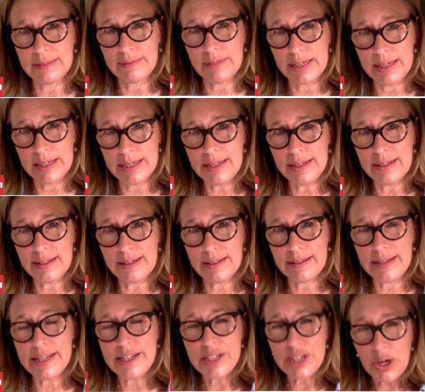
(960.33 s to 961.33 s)
right?
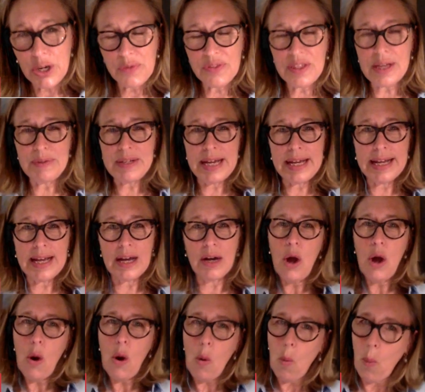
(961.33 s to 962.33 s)
They know if they take out
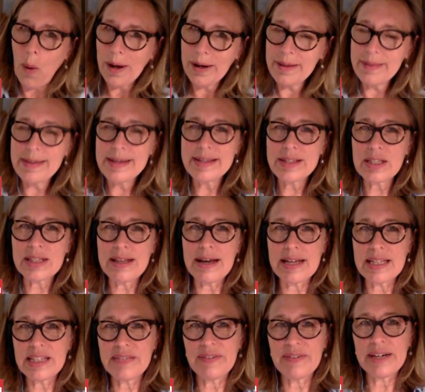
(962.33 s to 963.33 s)
one of these
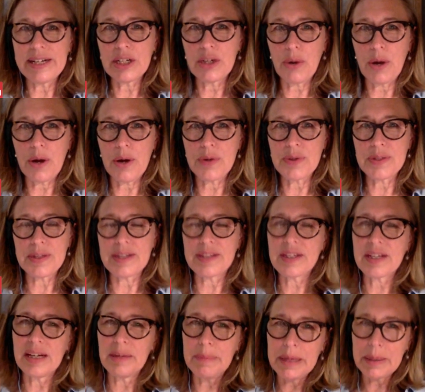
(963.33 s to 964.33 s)
classified grows,
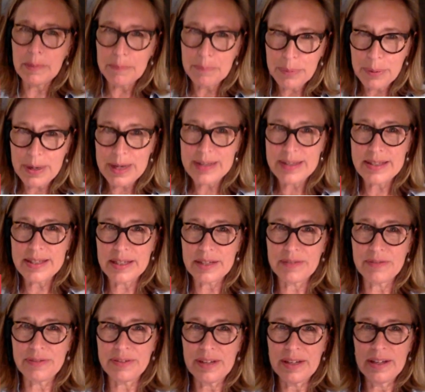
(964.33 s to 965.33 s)
it's going to be
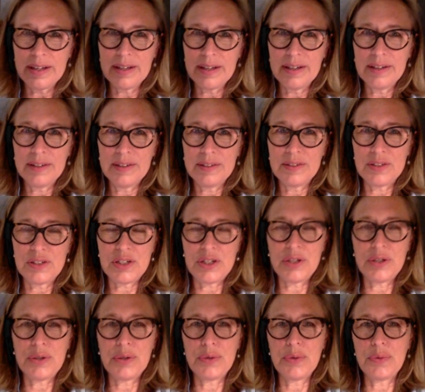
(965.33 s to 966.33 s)
impressive
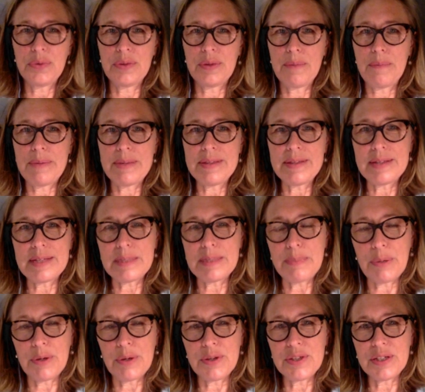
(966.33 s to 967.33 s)
to the business
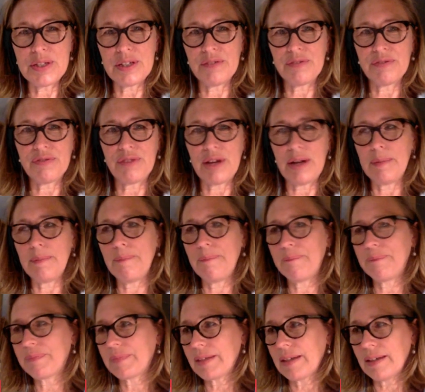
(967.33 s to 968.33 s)
person
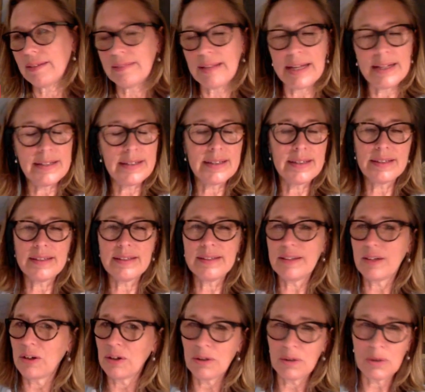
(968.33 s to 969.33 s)
from
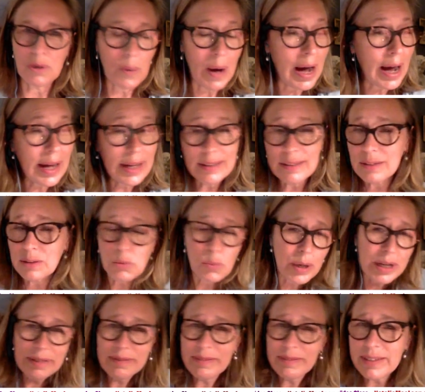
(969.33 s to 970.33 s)
London or Ohio, or
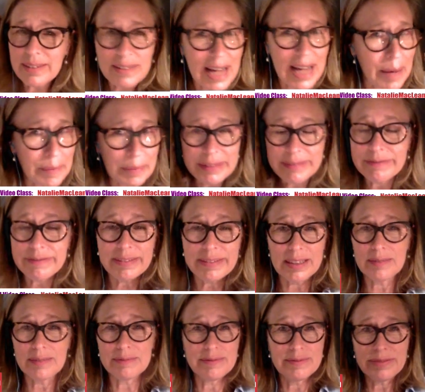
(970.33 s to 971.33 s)
wherever they're coming
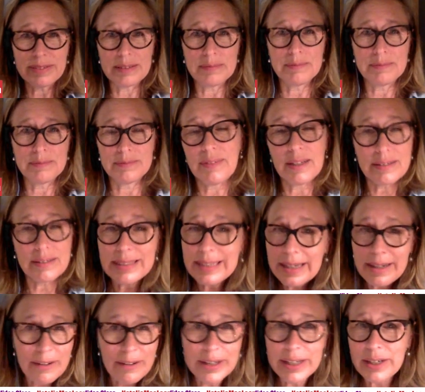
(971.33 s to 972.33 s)
from
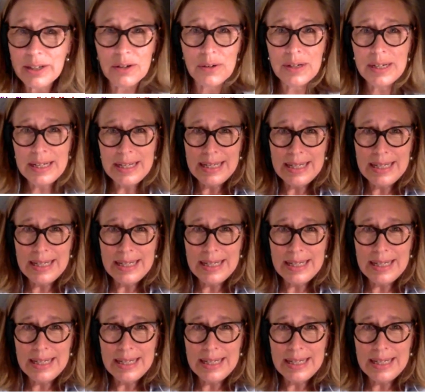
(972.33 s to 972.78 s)
Ontario.